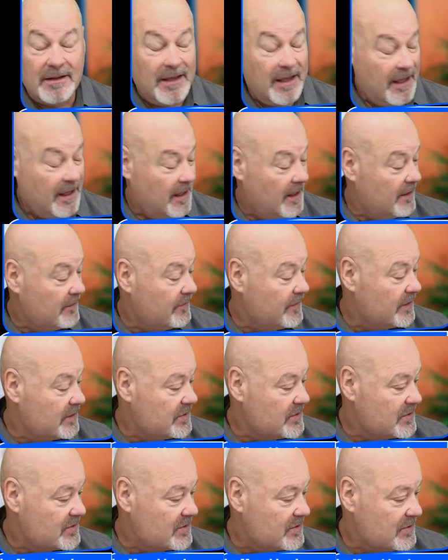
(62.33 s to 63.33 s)

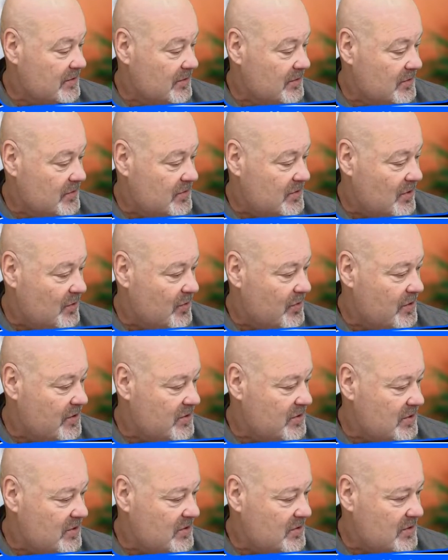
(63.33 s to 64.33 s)
Canvas. So
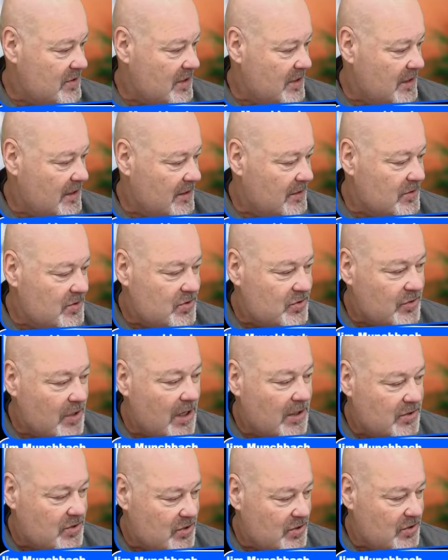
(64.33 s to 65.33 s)
this is the
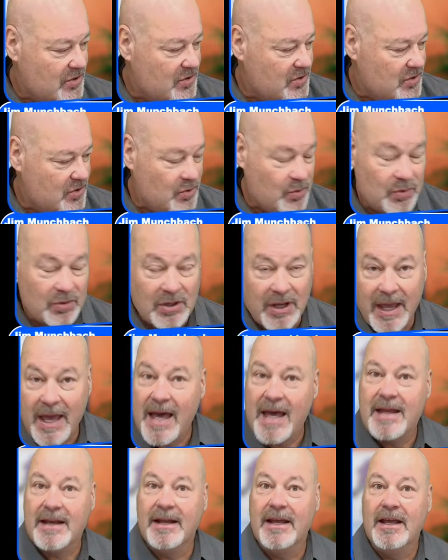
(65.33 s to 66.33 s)
instructions you will
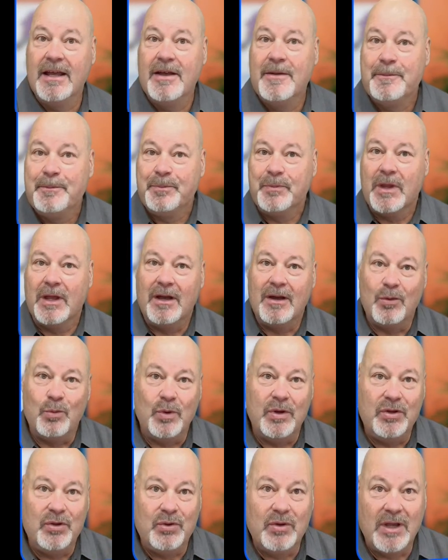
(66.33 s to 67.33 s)
get
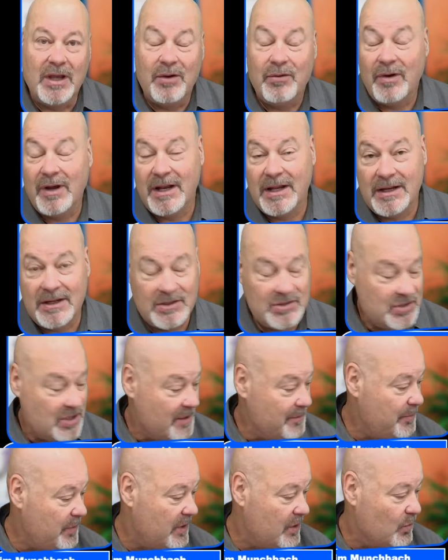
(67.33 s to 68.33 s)
when you get ready to
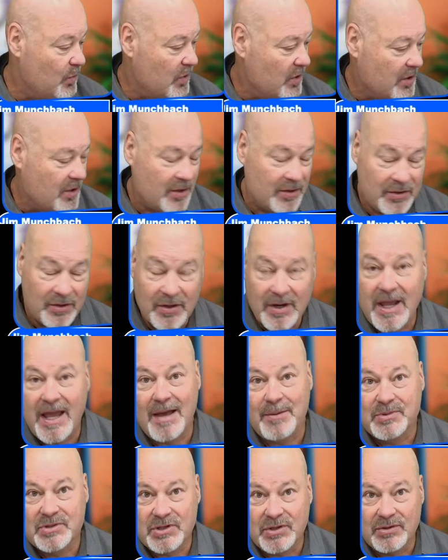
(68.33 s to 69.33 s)
jump in and work on your
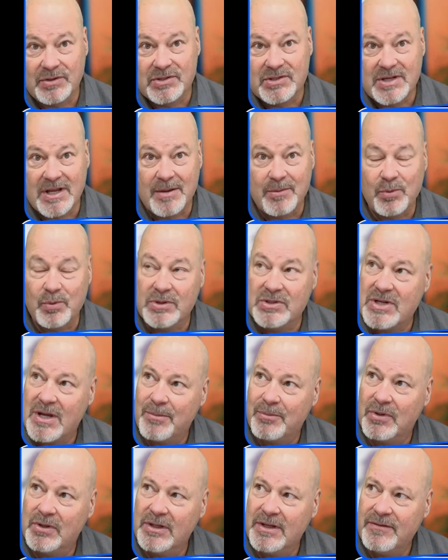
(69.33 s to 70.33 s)
capstone assignment, which I
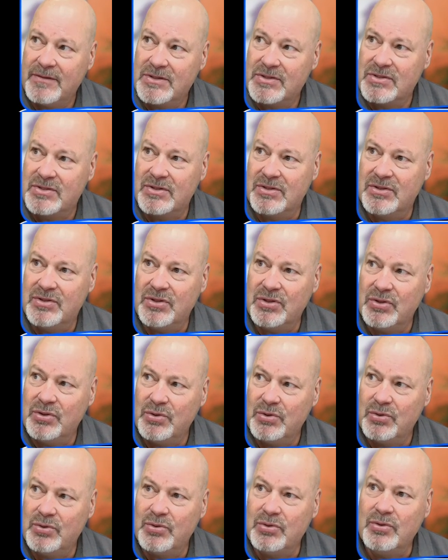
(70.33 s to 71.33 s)
believe is
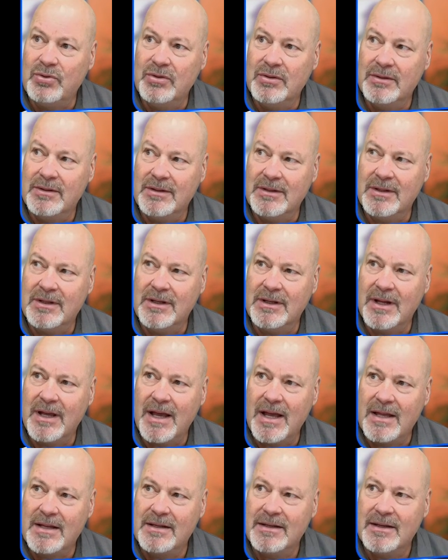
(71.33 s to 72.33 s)
due
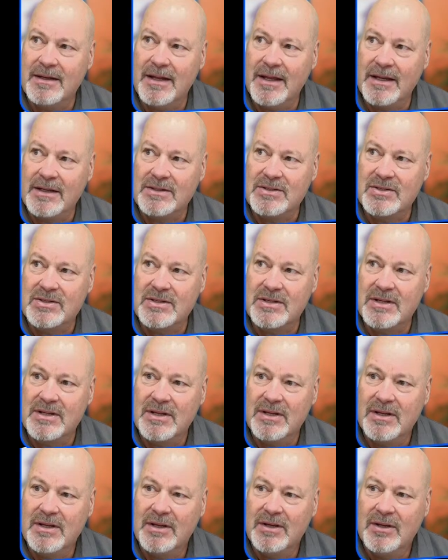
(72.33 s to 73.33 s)
not next,
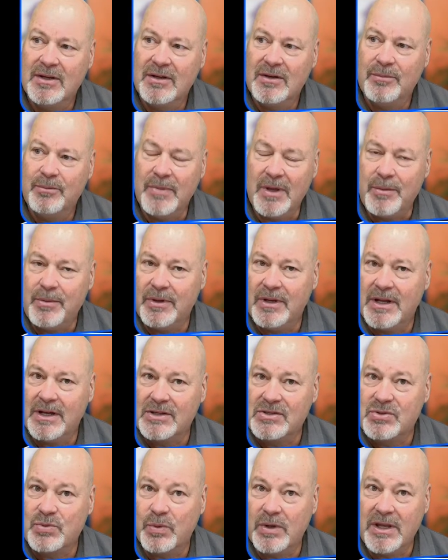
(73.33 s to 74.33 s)
maybe
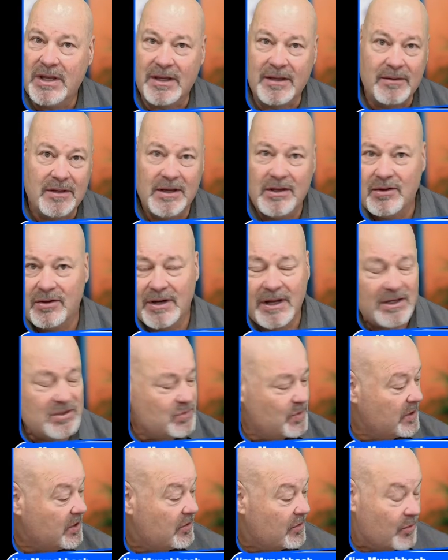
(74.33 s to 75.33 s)
next week, either next
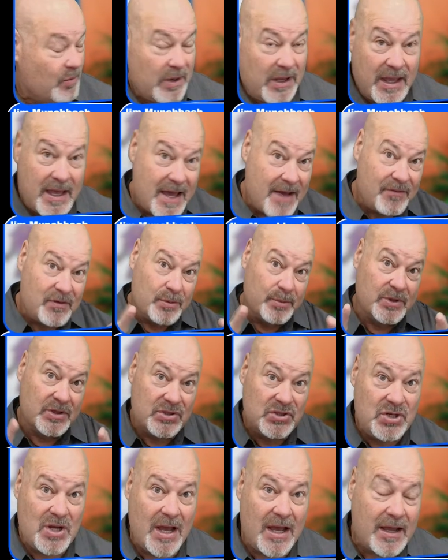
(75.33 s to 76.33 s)
week or the week after, but
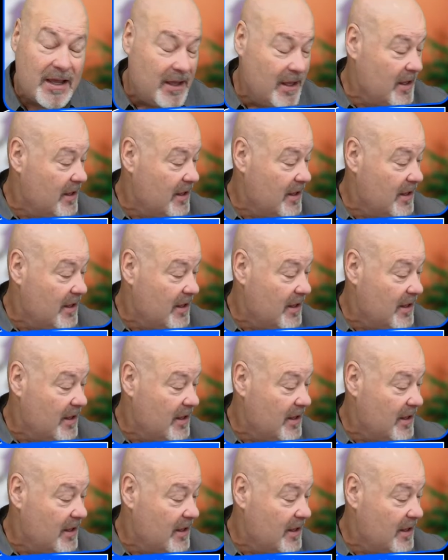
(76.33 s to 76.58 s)
check